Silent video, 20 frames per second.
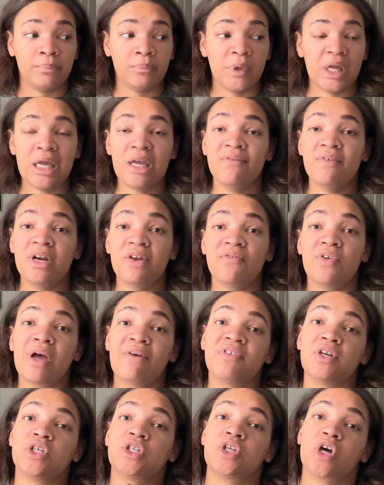Even if you have
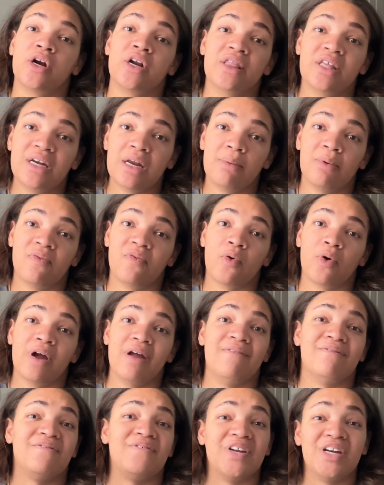to start it the day before
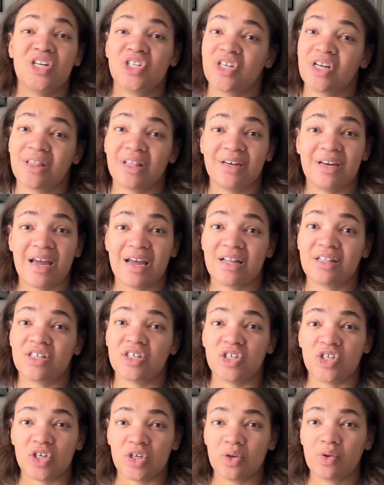and finish it the day it's
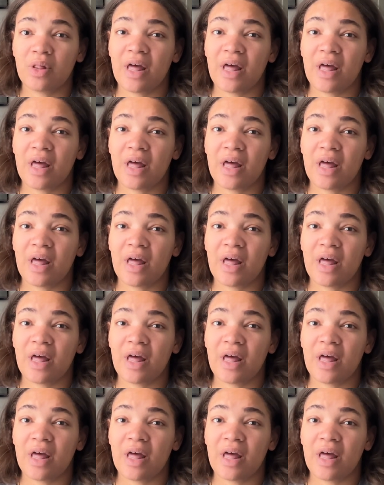due,